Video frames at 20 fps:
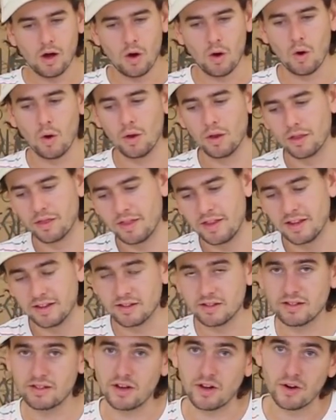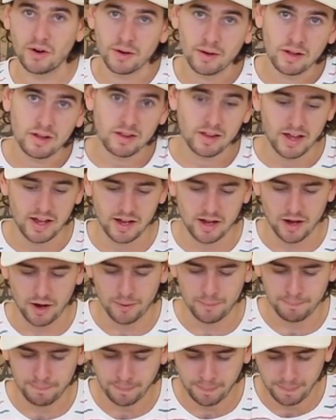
on this. So there you go.